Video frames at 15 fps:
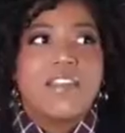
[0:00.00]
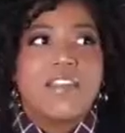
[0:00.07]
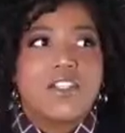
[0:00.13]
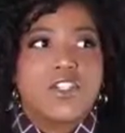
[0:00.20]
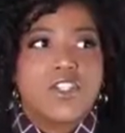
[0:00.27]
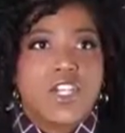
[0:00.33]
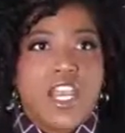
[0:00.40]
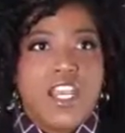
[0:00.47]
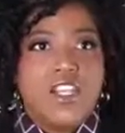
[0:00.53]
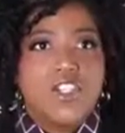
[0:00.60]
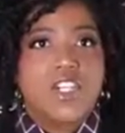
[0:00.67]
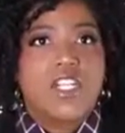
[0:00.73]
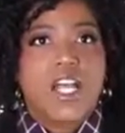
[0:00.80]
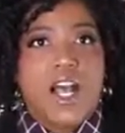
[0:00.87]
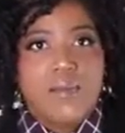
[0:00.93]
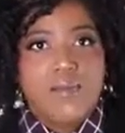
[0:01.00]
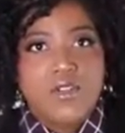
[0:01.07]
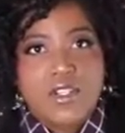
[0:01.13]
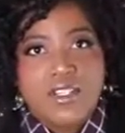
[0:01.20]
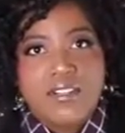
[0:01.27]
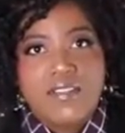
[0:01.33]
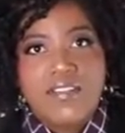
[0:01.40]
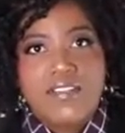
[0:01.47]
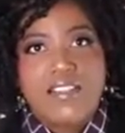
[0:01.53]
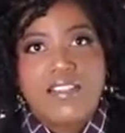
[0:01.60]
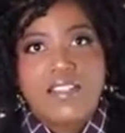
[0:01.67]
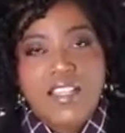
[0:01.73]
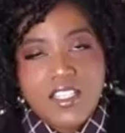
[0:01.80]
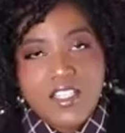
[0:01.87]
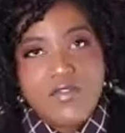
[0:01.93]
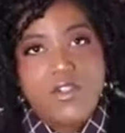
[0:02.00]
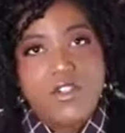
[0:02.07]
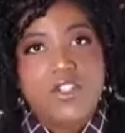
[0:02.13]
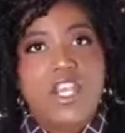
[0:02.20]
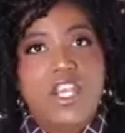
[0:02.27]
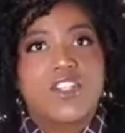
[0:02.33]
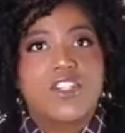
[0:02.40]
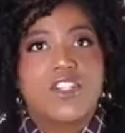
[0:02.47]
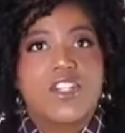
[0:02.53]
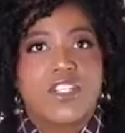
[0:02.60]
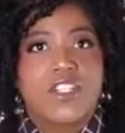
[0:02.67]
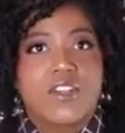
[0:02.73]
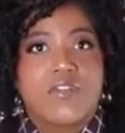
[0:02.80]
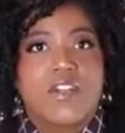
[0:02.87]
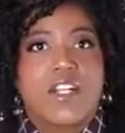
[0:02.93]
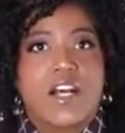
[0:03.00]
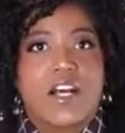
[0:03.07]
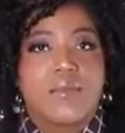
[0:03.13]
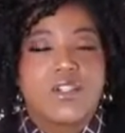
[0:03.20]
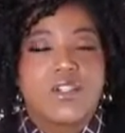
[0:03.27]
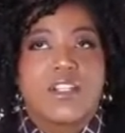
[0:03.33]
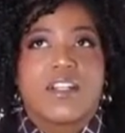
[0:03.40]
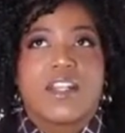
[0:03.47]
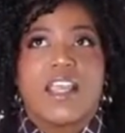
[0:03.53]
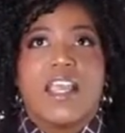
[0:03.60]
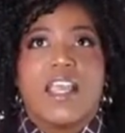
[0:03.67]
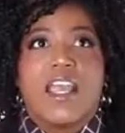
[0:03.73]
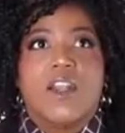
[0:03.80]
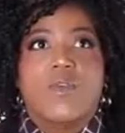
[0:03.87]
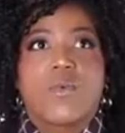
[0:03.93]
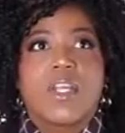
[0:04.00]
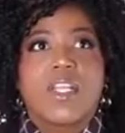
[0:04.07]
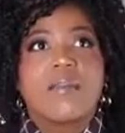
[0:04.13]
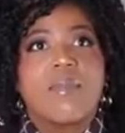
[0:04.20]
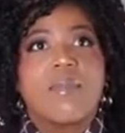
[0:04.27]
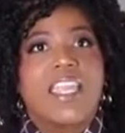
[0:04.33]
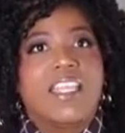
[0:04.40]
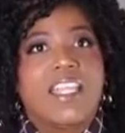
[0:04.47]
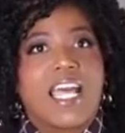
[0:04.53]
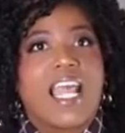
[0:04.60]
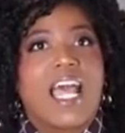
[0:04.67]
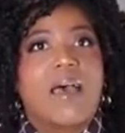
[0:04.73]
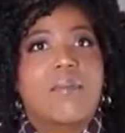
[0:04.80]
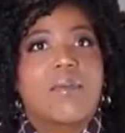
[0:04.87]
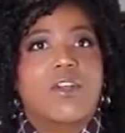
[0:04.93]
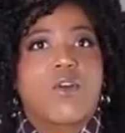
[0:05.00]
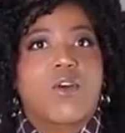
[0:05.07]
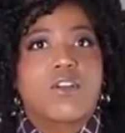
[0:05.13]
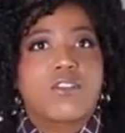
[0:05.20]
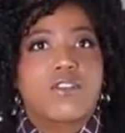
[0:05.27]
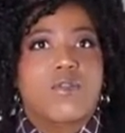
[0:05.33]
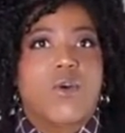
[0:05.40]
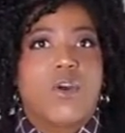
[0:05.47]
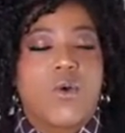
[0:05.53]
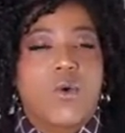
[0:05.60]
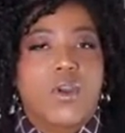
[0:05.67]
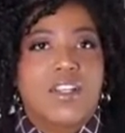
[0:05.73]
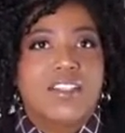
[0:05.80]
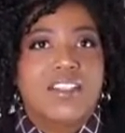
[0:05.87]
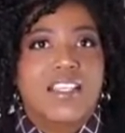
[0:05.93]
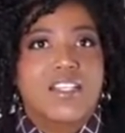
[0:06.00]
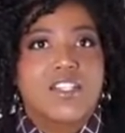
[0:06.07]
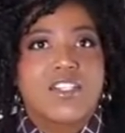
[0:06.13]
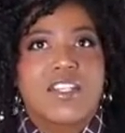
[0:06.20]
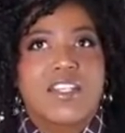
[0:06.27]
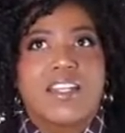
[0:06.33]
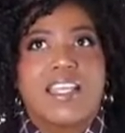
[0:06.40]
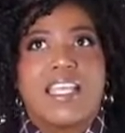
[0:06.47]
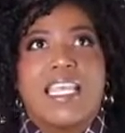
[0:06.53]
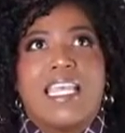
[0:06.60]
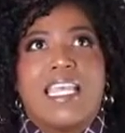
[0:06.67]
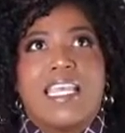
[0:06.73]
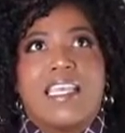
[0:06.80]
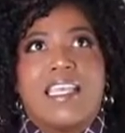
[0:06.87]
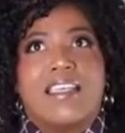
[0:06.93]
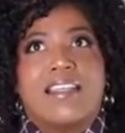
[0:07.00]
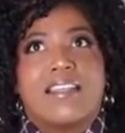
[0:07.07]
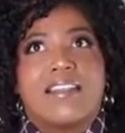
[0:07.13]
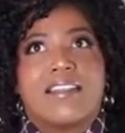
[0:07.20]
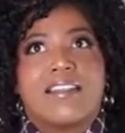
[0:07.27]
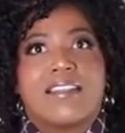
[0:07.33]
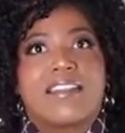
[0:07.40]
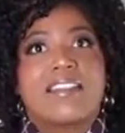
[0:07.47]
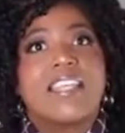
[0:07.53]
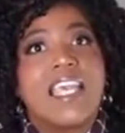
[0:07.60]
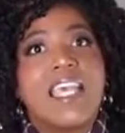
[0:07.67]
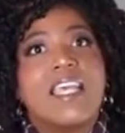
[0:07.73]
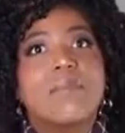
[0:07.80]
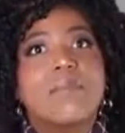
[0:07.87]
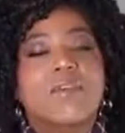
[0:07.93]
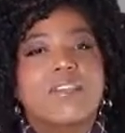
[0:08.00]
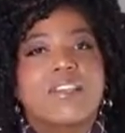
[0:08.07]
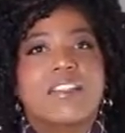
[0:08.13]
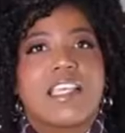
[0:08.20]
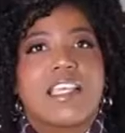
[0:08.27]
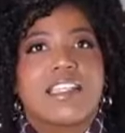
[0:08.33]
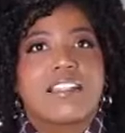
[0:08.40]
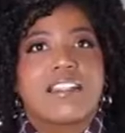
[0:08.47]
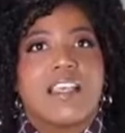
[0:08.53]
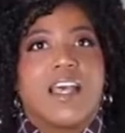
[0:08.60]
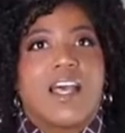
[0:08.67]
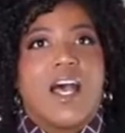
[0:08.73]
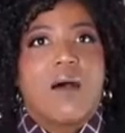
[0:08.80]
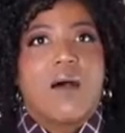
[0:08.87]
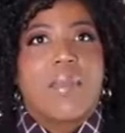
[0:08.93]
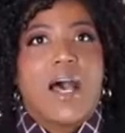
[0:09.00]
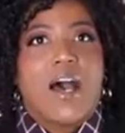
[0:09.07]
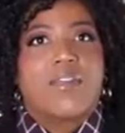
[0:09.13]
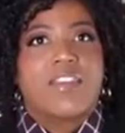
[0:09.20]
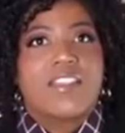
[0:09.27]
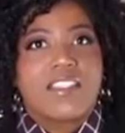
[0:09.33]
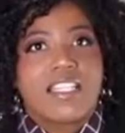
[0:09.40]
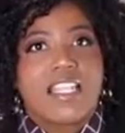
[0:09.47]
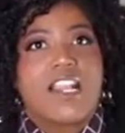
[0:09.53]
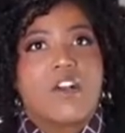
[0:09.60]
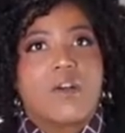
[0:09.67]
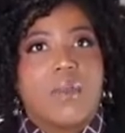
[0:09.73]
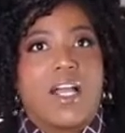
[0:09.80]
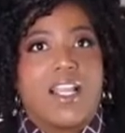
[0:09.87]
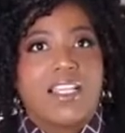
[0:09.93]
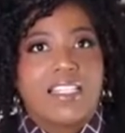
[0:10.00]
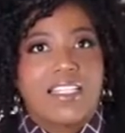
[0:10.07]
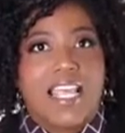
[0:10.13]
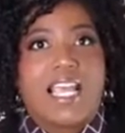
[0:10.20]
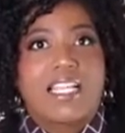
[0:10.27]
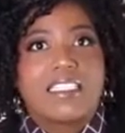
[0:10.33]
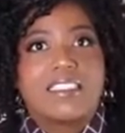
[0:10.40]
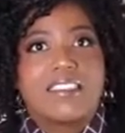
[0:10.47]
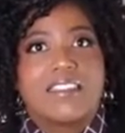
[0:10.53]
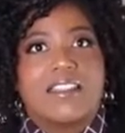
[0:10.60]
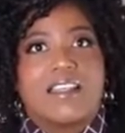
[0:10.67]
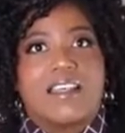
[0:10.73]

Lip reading: that change adoption, successful change initiative adoption, and really making that happen across an organization is 10% about the standard blocking and tackling,